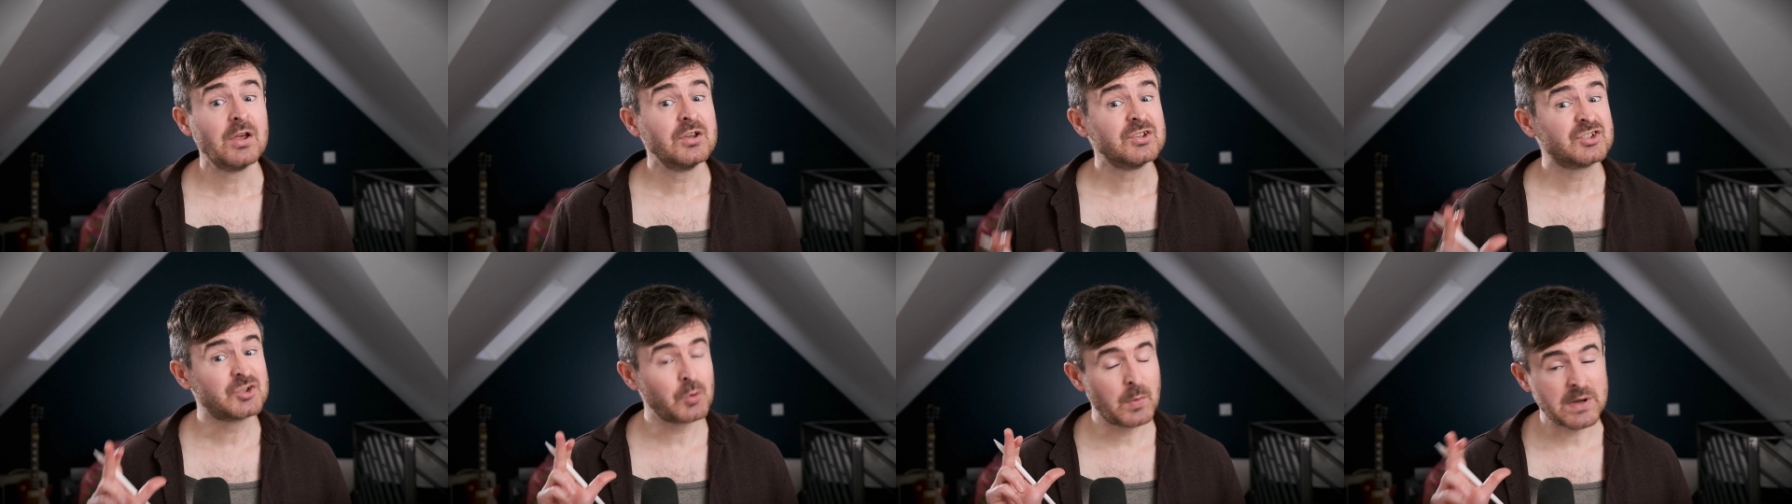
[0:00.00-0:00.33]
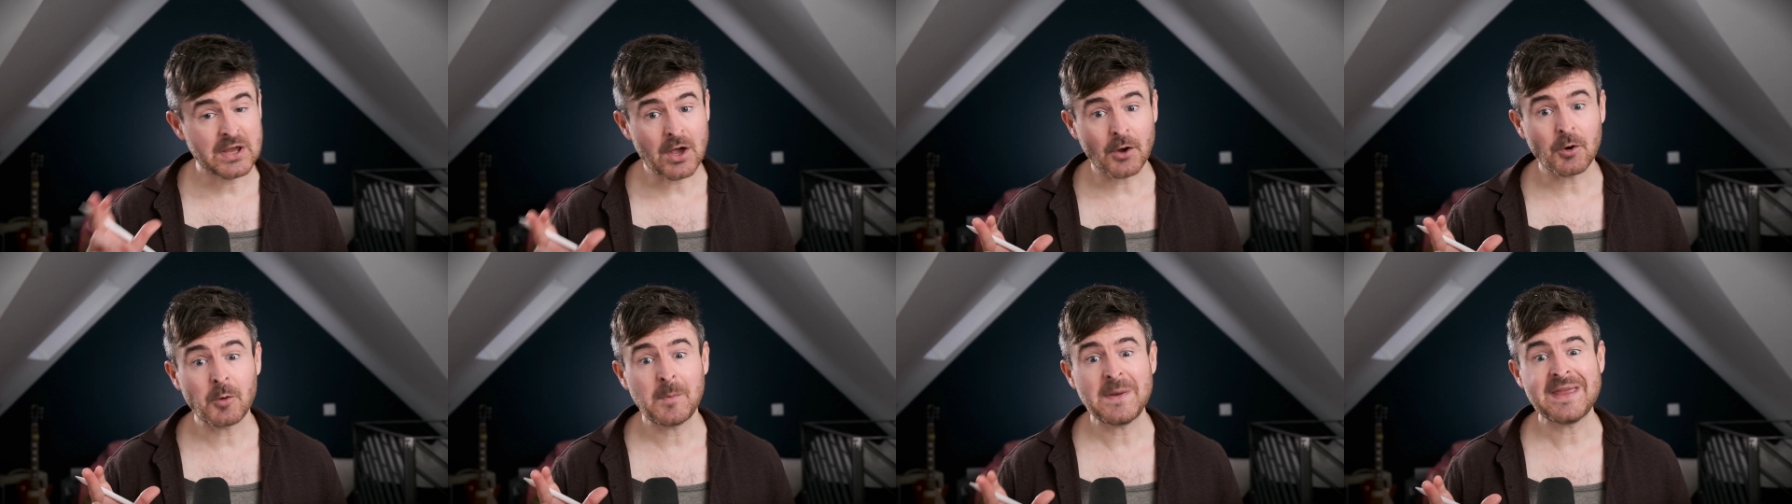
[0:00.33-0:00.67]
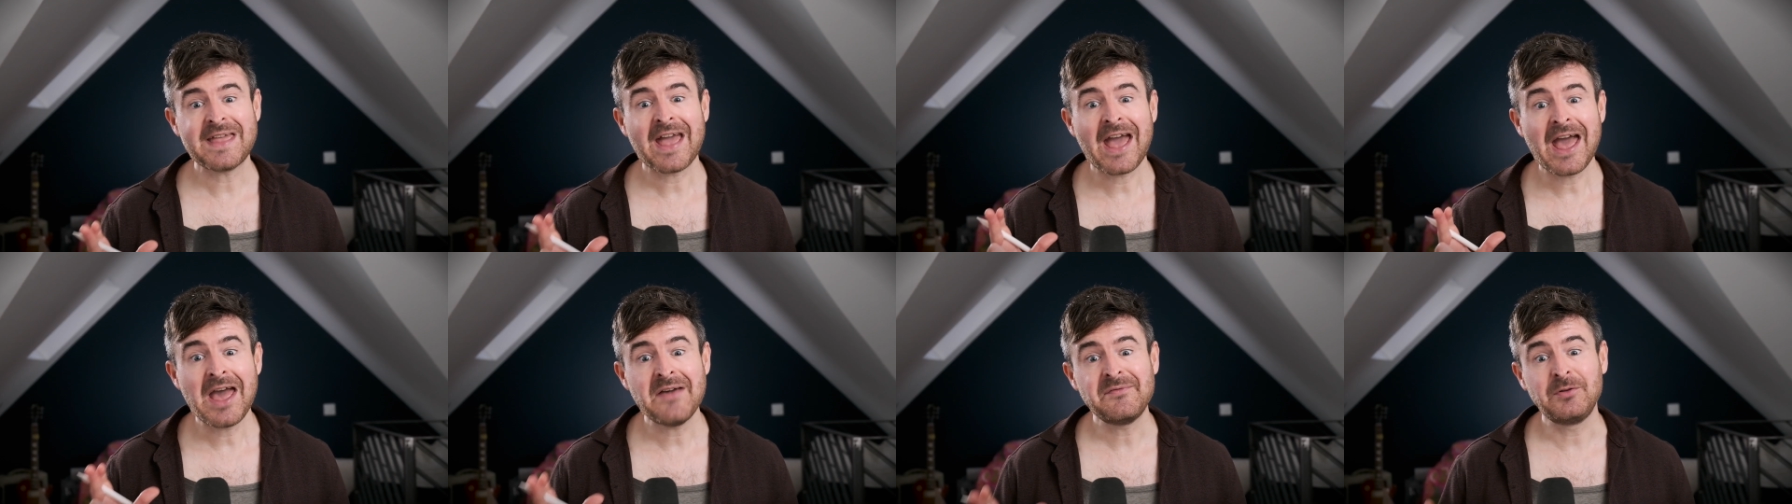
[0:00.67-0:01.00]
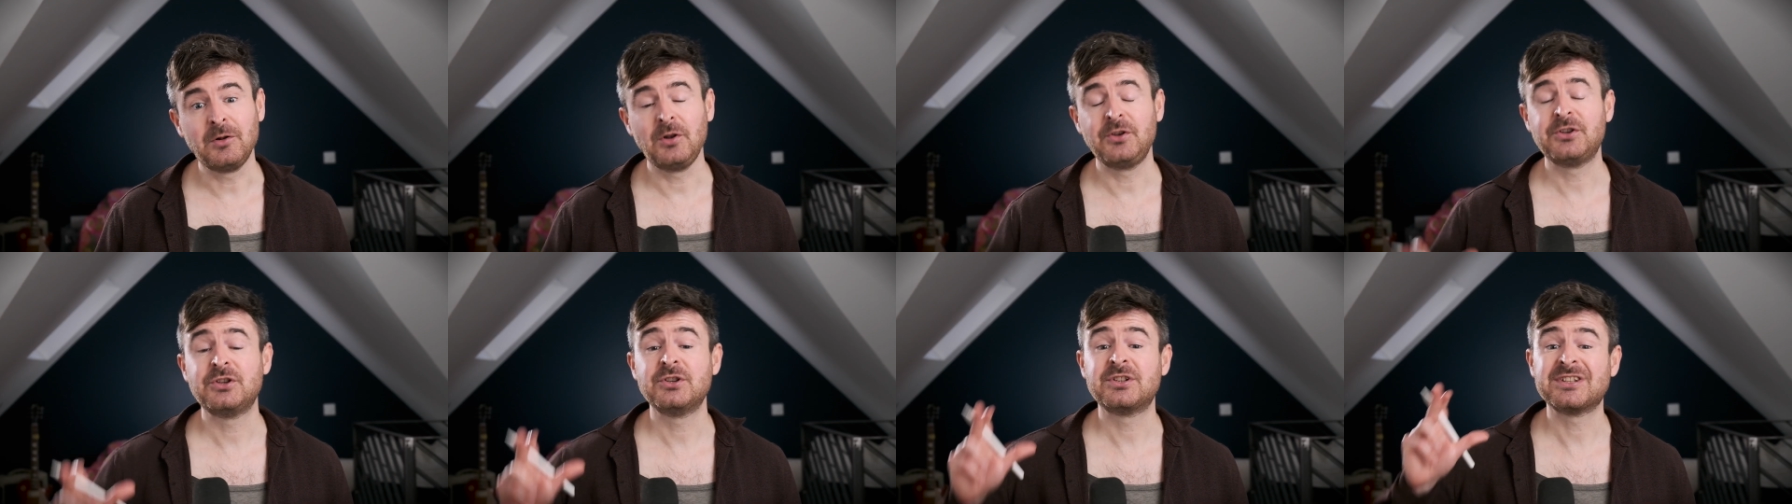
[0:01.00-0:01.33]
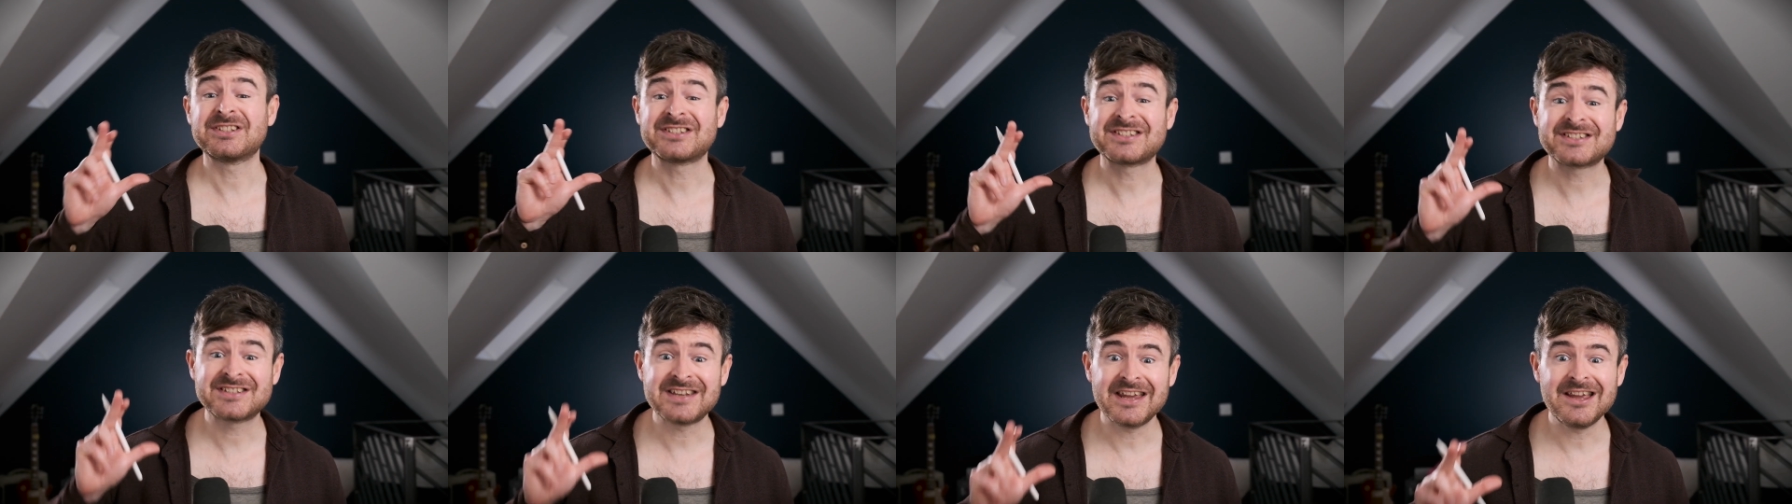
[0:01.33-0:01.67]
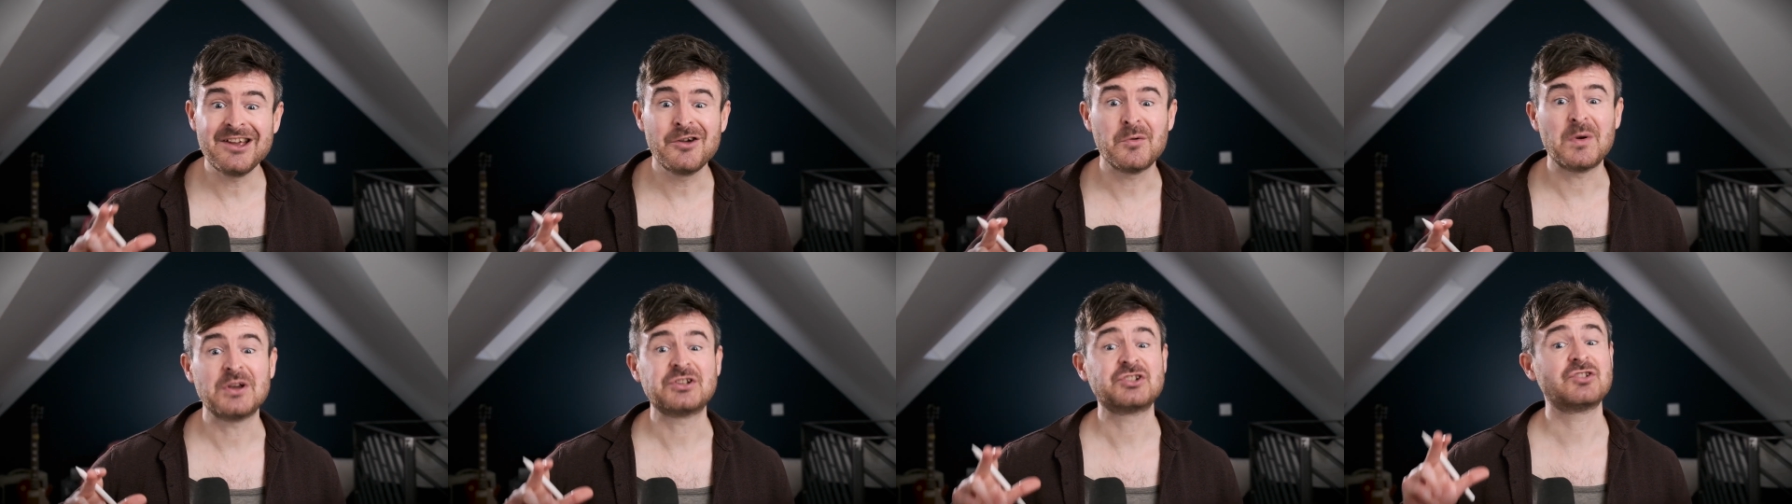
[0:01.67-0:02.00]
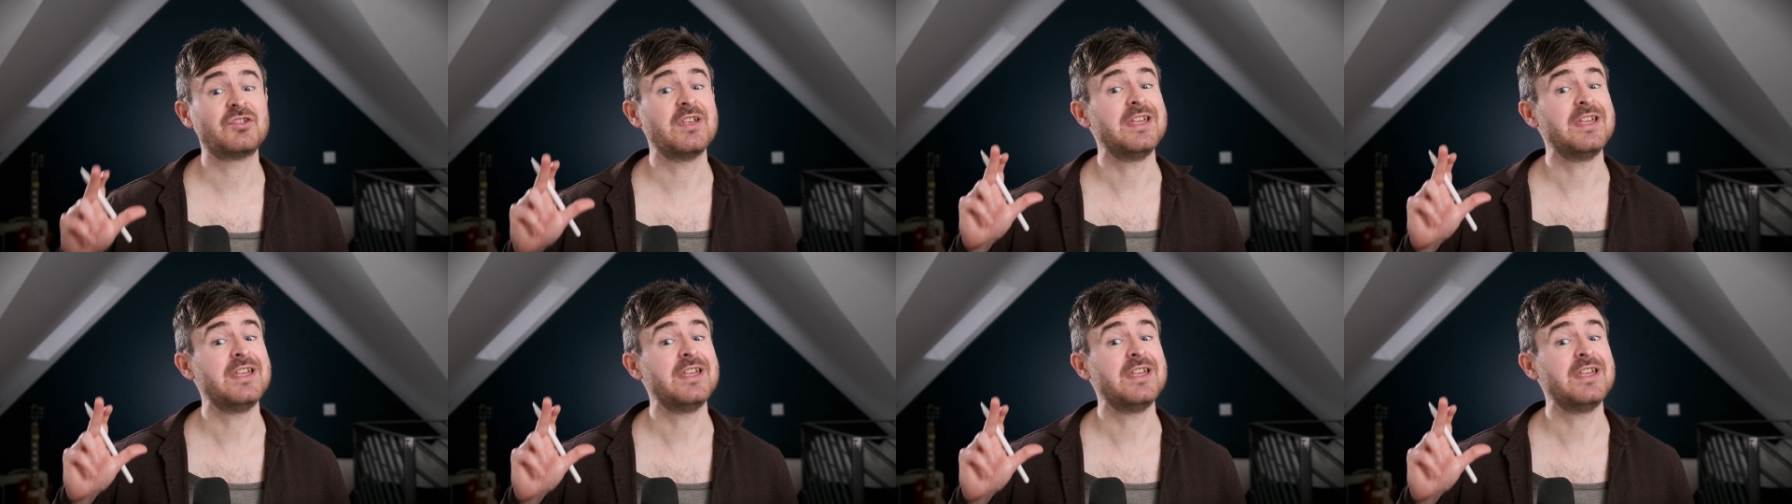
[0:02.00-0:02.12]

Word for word: So we've got to be careful to distinguish